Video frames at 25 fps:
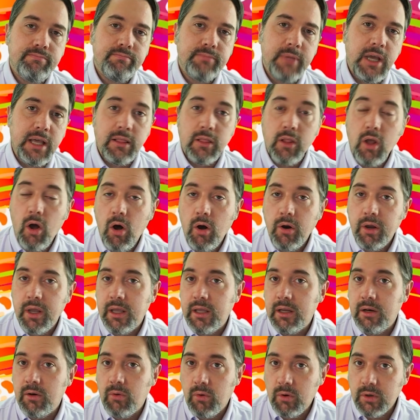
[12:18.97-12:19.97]

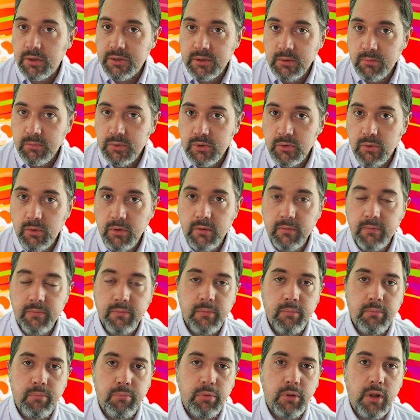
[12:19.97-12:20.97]
login or some sort of
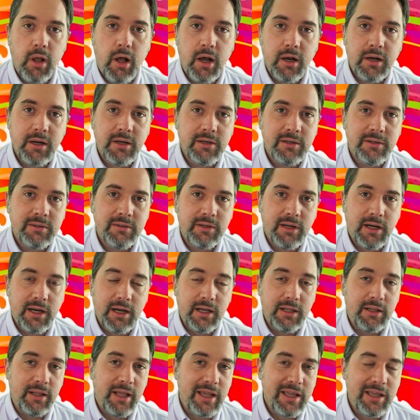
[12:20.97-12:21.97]
block,
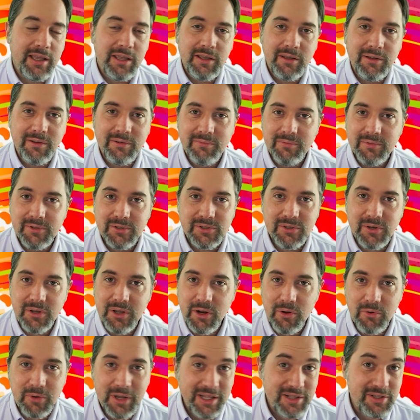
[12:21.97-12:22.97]
so you
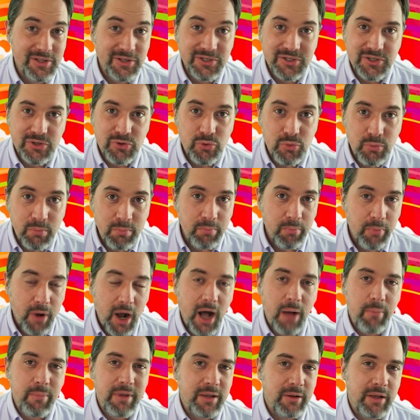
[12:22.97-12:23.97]
don't get the Zoom
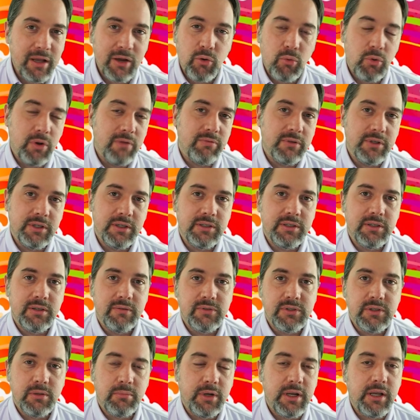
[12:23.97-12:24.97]
bombing equivalent of
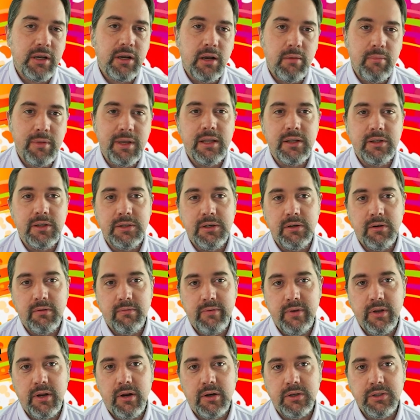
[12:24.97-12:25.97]
somebody coming into your
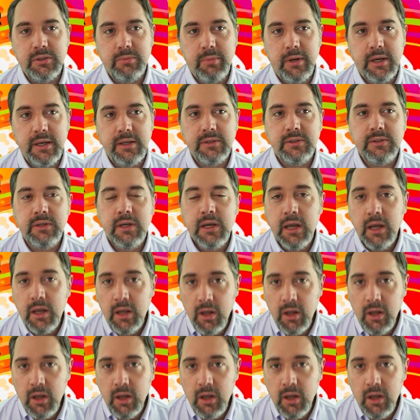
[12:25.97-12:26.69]
VR space.